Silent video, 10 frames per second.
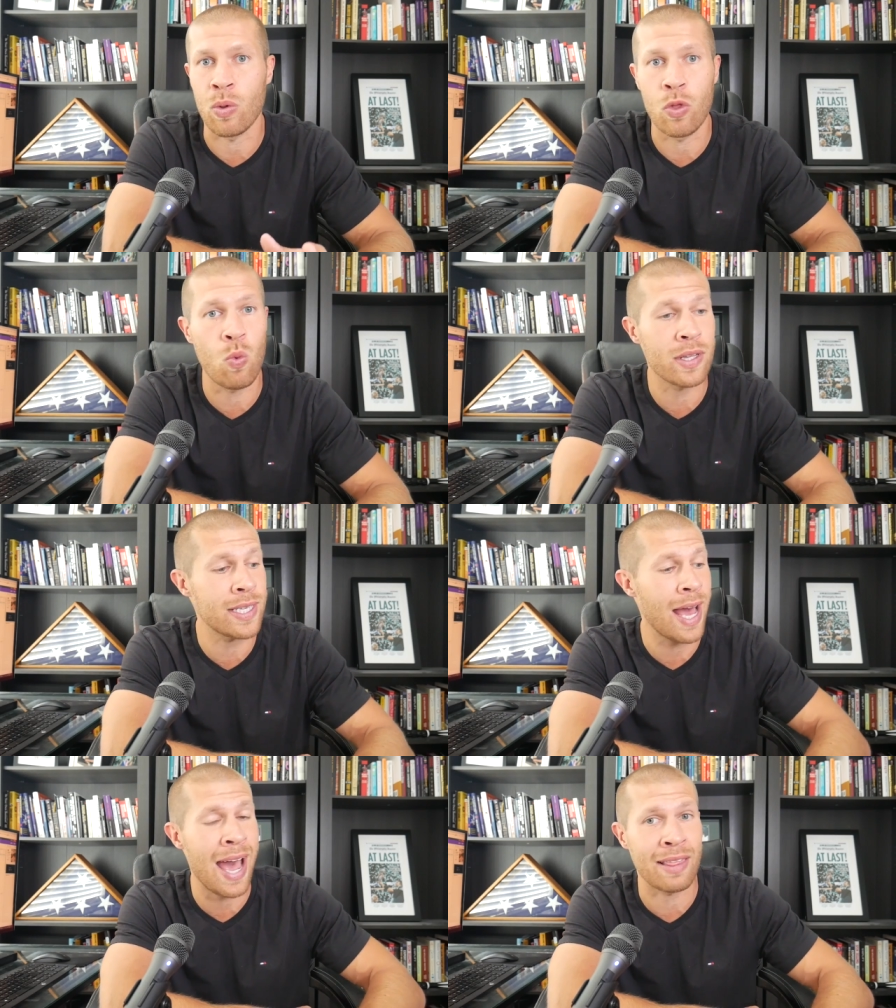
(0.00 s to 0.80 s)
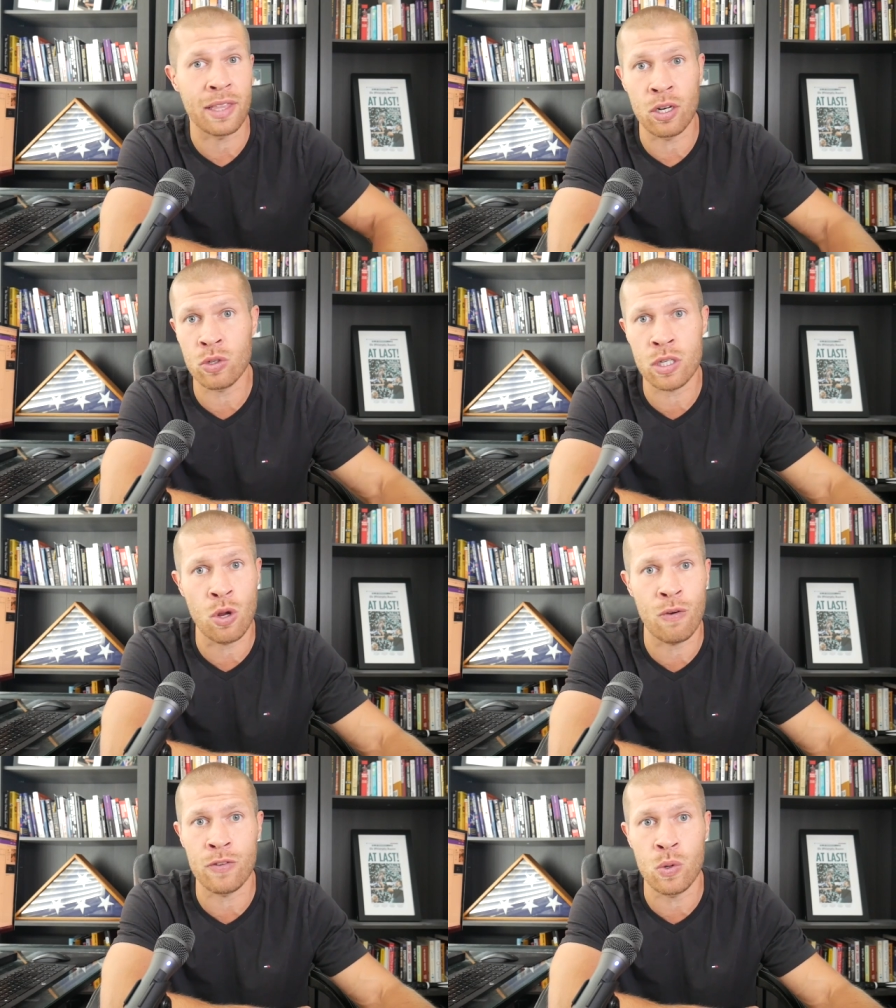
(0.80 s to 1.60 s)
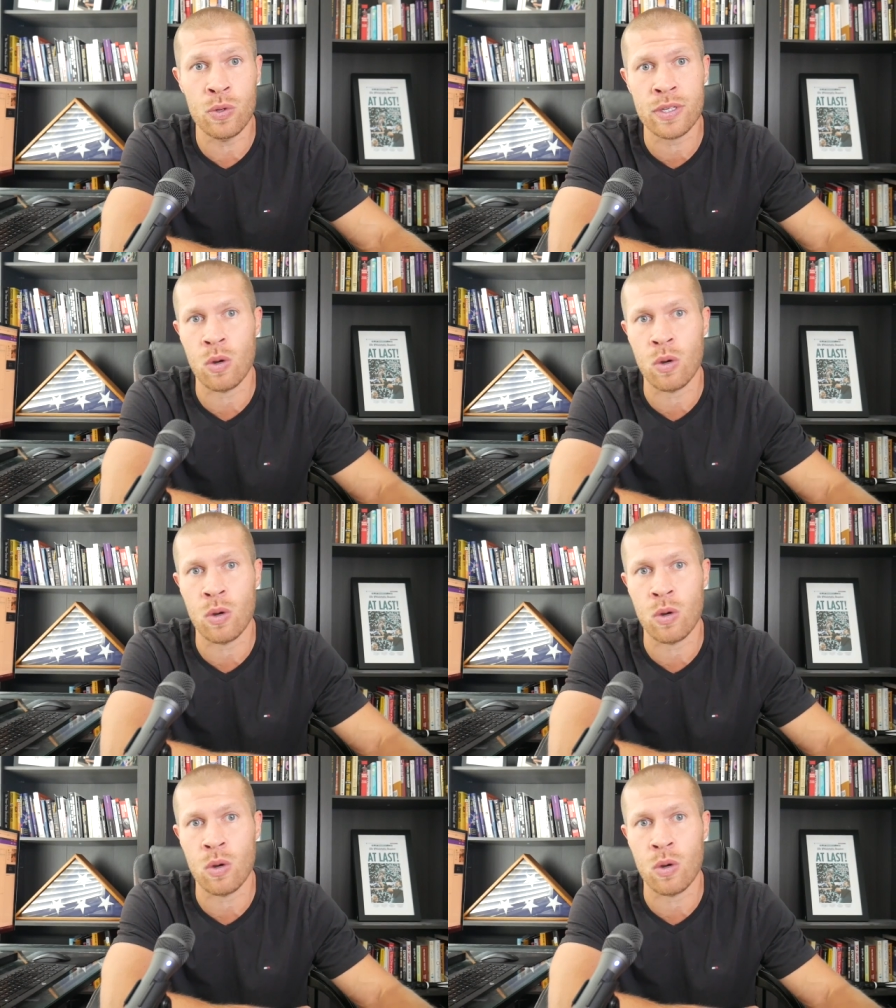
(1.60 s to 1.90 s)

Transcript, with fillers: The ones that had little to no views